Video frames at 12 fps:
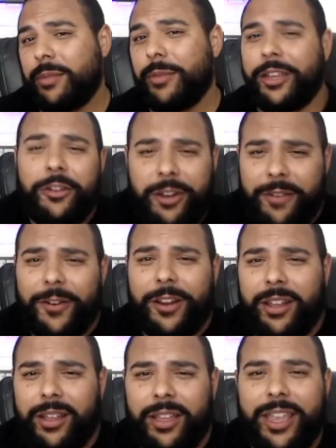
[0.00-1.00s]
Like you're never
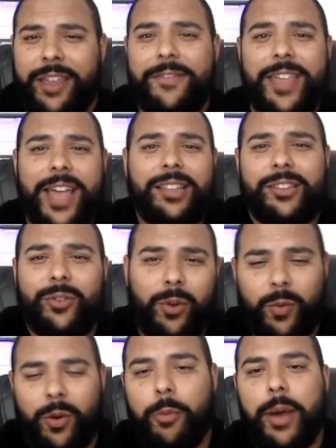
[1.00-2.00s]
gonna give that to a
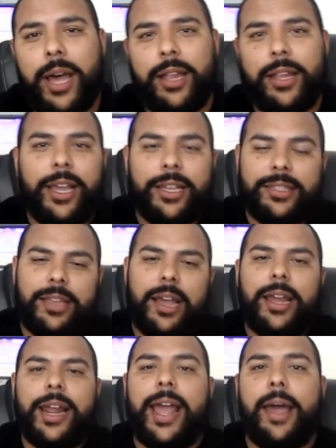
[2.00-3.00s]
robot. Like it's not
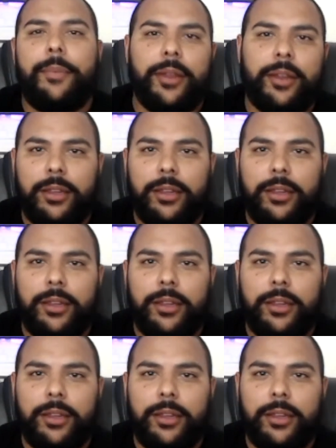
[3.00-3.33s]
gonna happen.